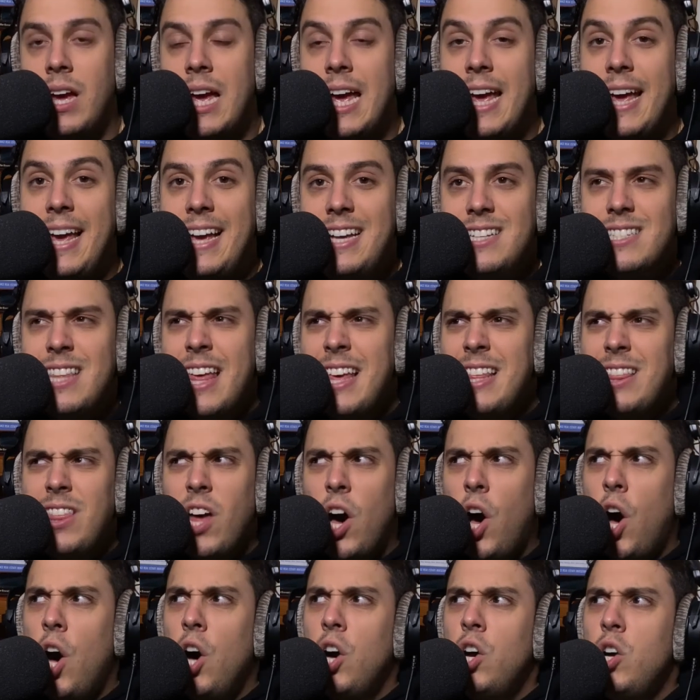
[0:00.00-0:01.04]
He's like the
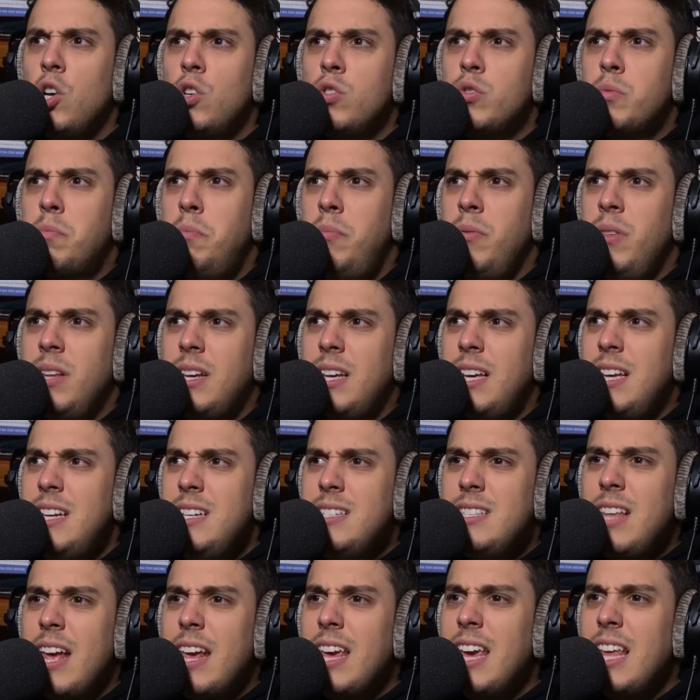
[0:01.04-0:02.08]
uncle's, he's
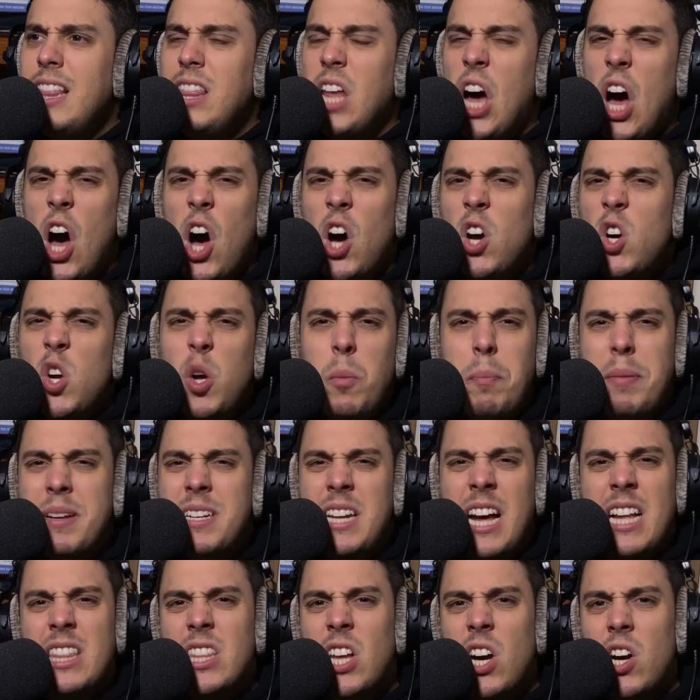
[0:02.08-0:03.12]
like the uncle, but
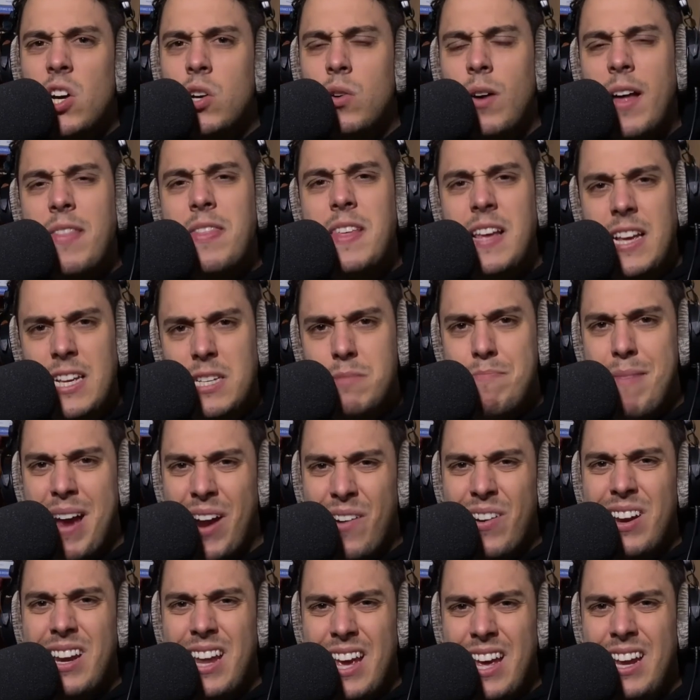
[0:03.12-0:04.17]
not the uncle. I think he's
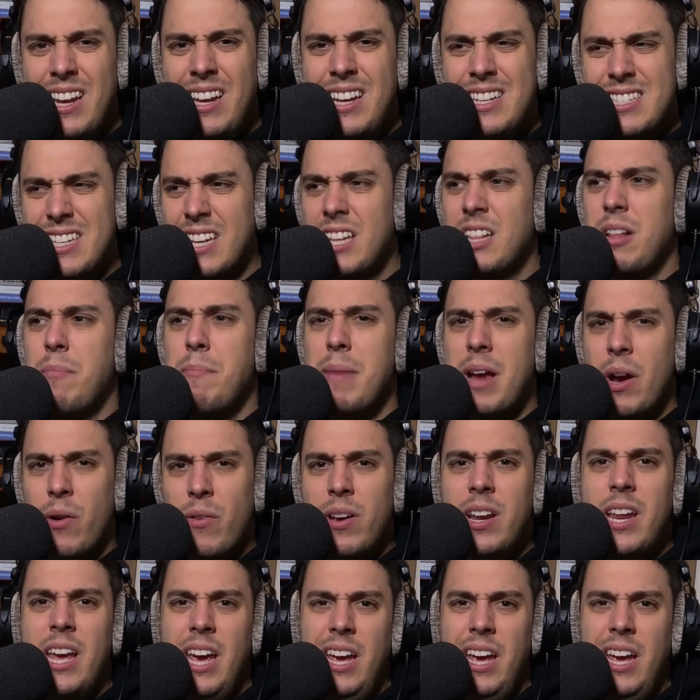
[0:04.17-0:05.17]
married in. He's like the married in